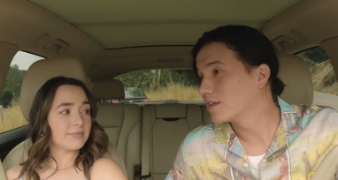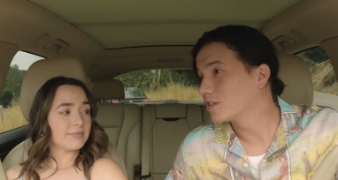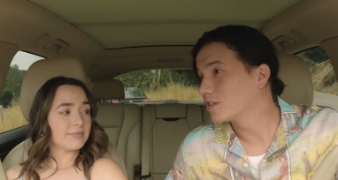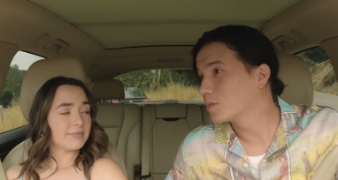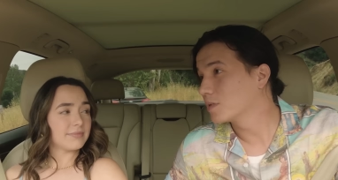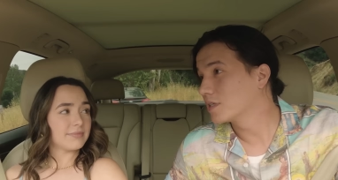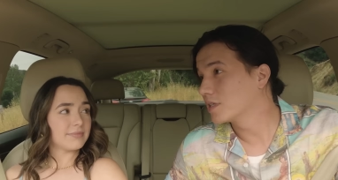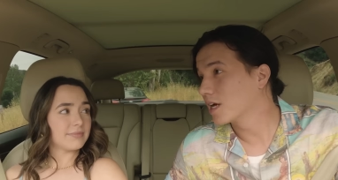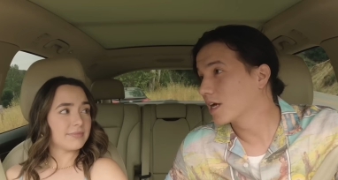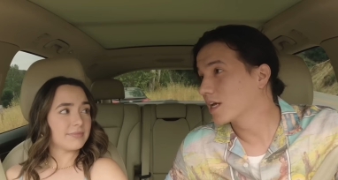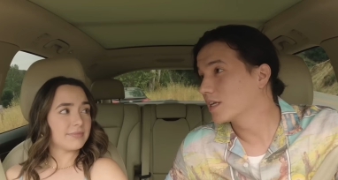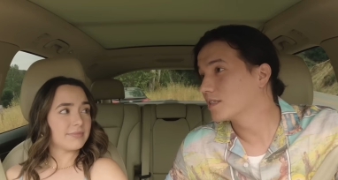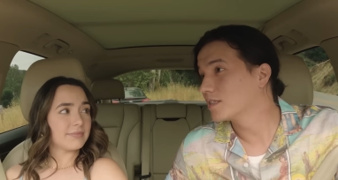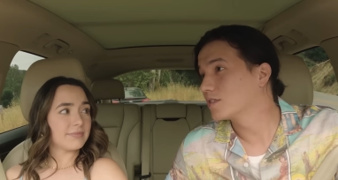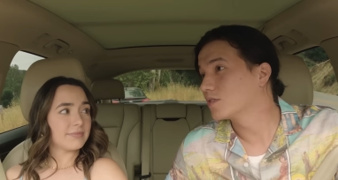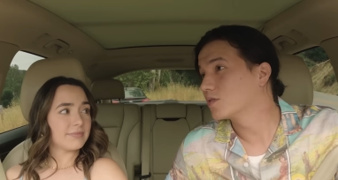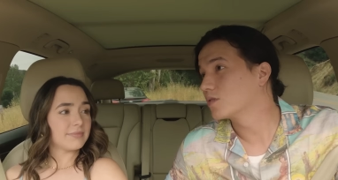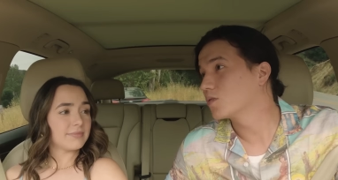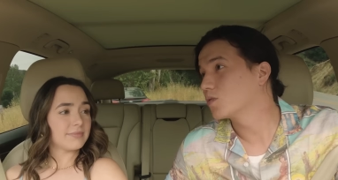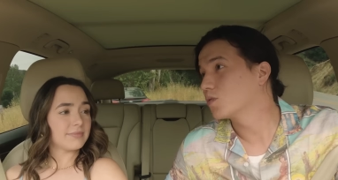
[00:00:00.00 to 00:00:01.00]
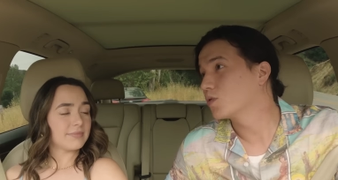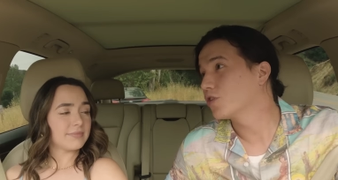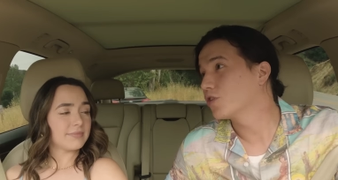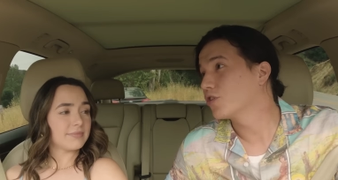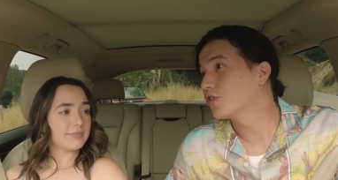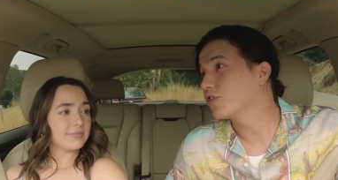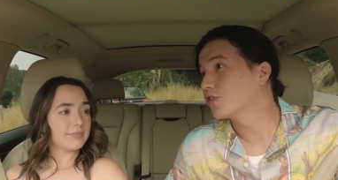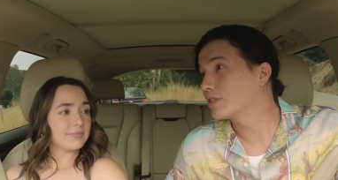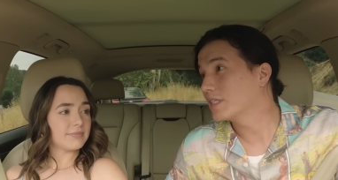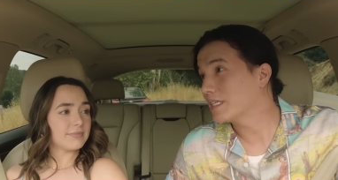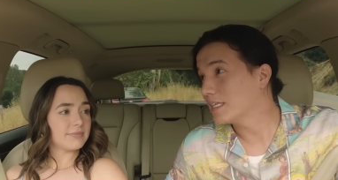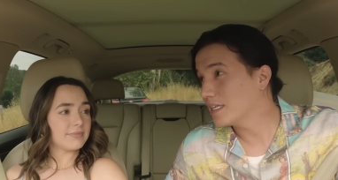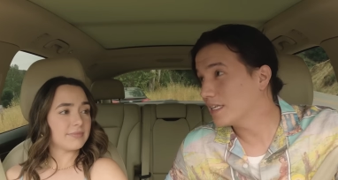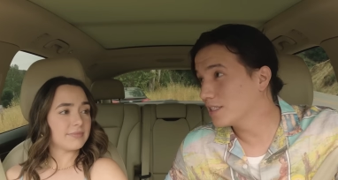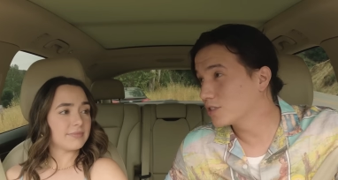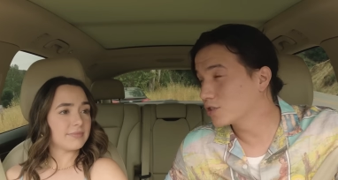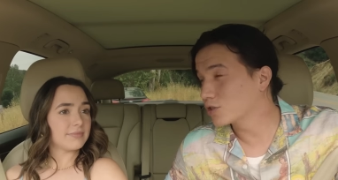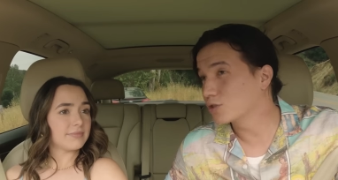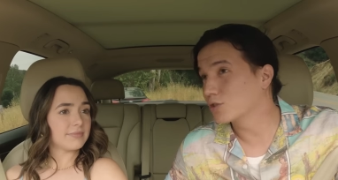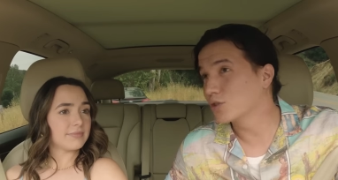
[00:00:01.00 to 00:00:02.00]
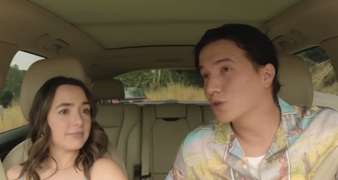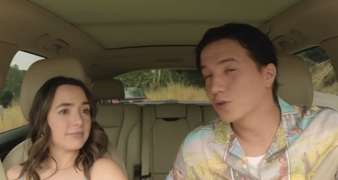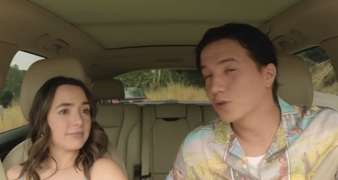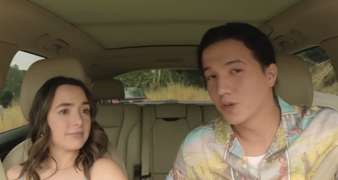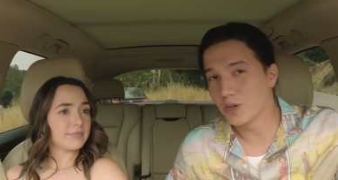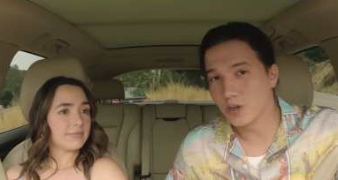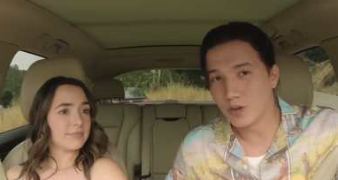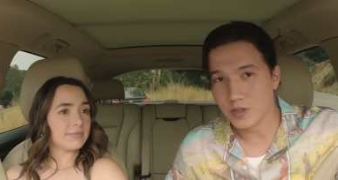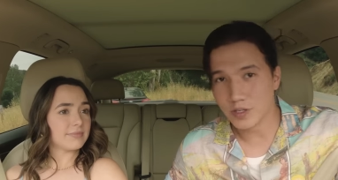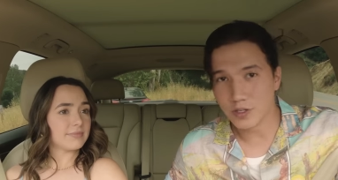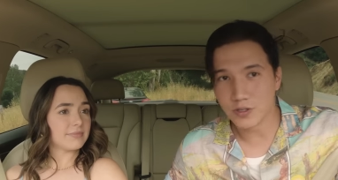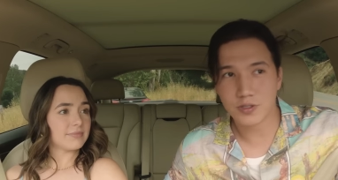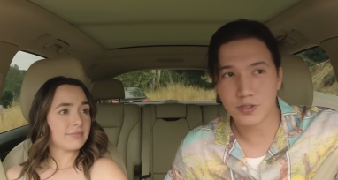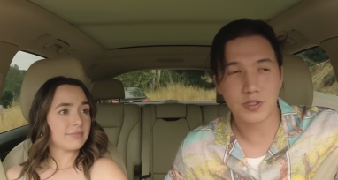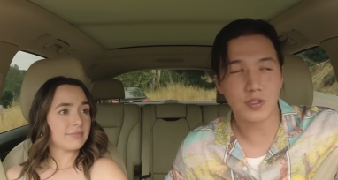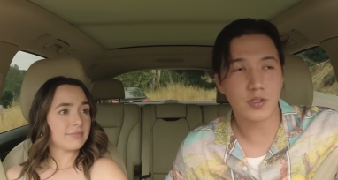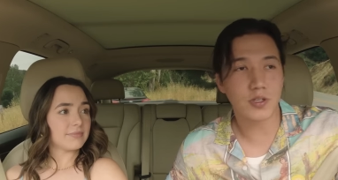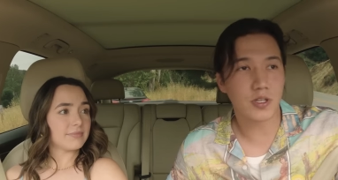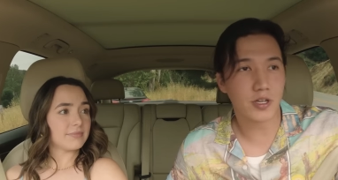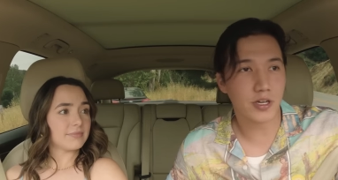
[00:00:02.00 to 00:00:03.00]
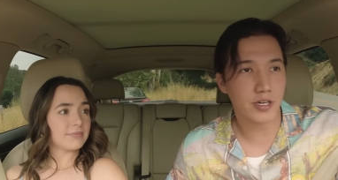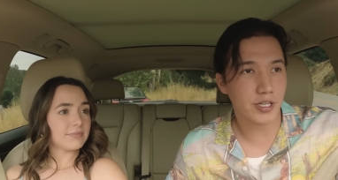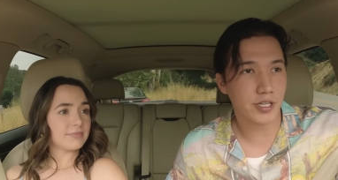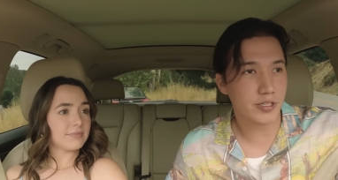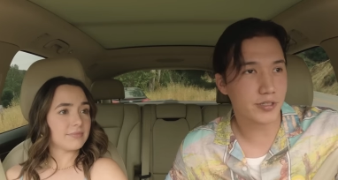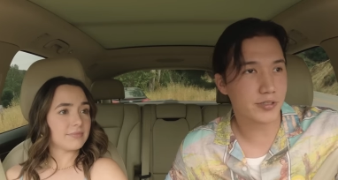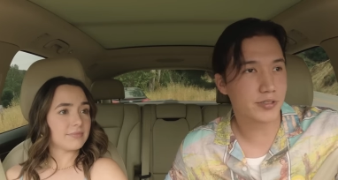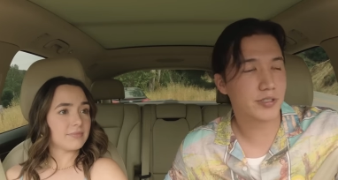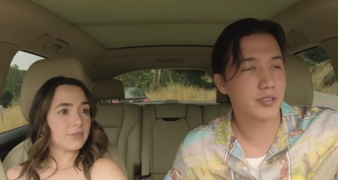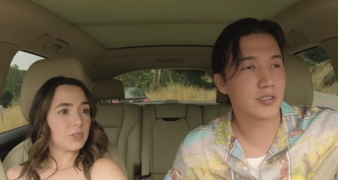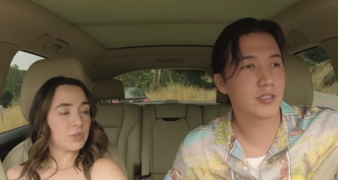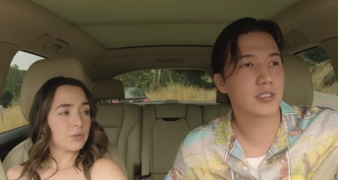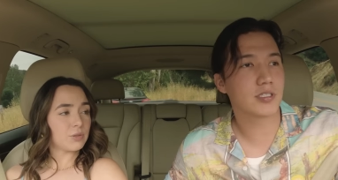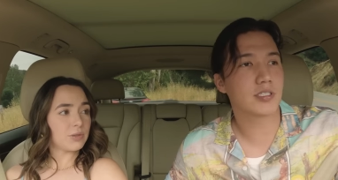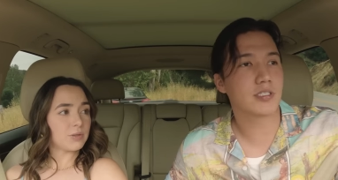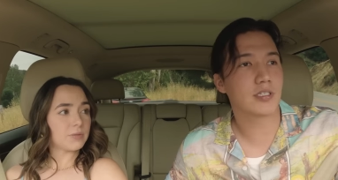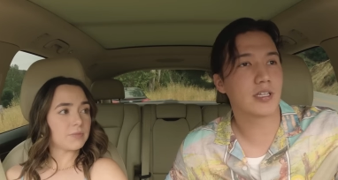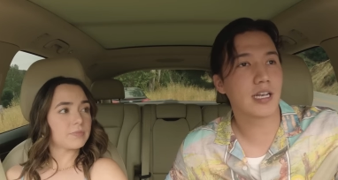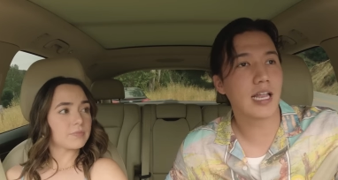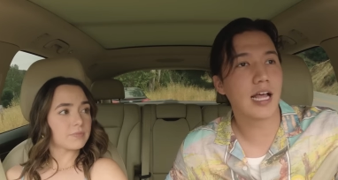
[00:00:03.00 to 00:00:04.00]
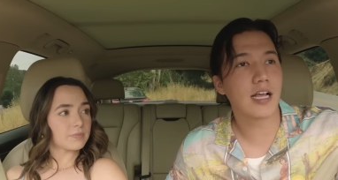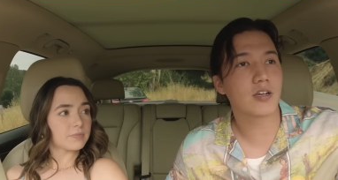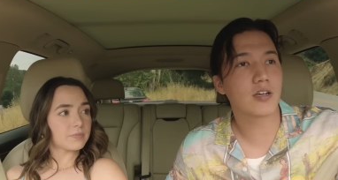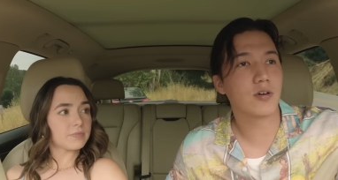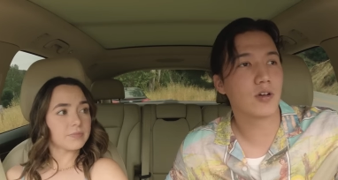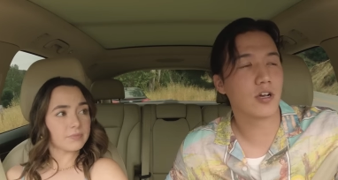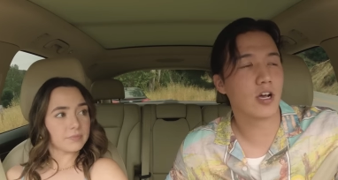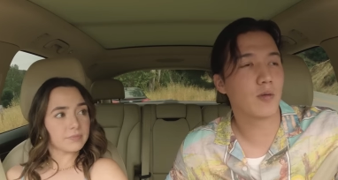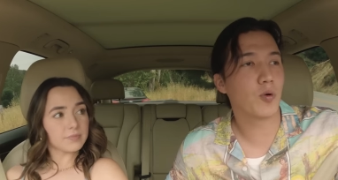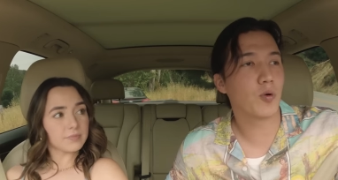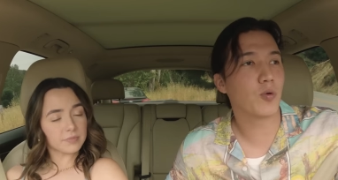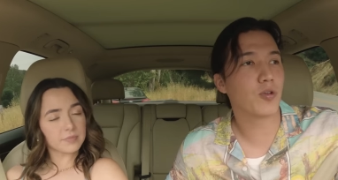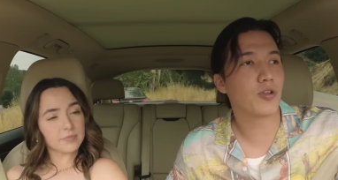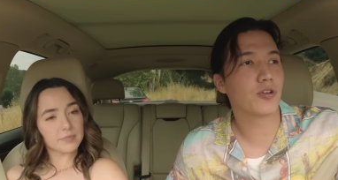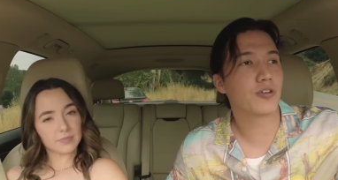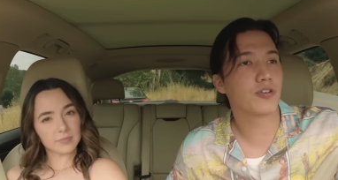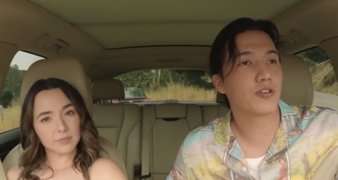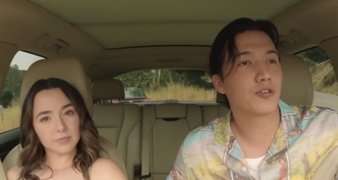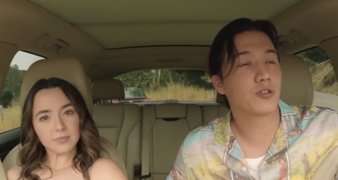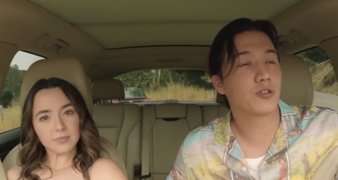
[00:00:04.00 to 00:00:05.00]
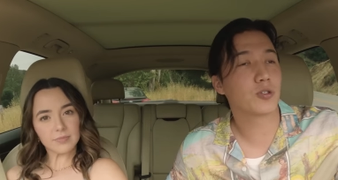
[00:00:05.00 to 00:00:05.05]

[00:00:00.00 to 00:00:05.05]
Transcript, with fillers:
Speaker 1: is because when you're in your teens, you're still growing, you're still learning, there's still True. a lot going on, but when you're in your